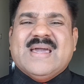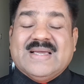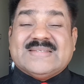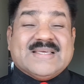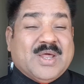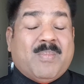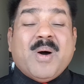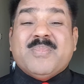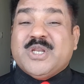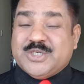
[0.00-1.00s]
is an
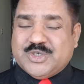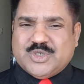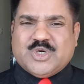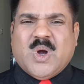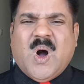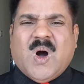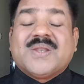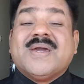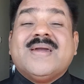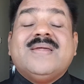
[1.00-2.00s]
abomination to
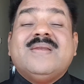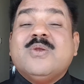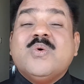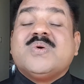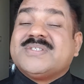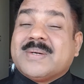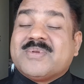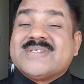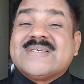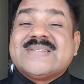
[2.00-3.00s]
God in Luke
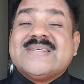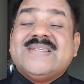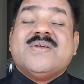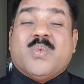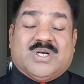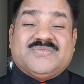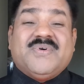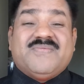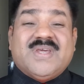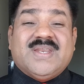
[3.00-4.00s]
chapter 16, verse
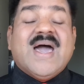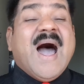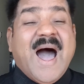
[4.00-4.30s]
15.